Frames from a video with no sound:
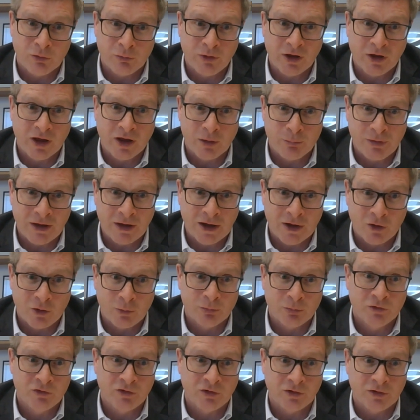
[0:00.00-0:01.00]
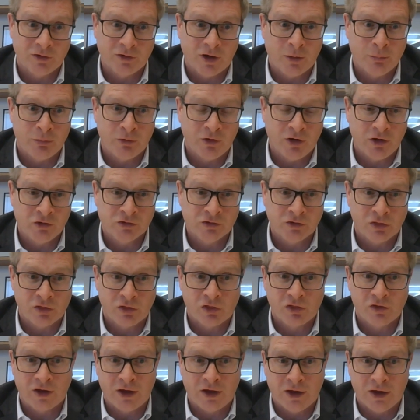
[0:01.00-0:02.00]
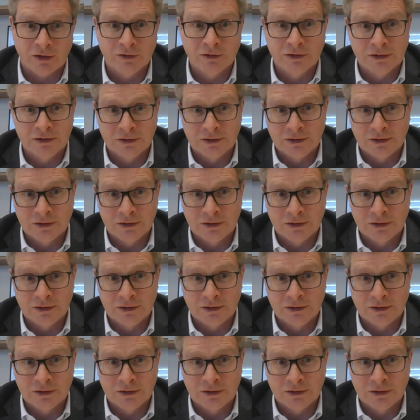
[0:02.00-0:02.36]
when we get back up to operations of scale,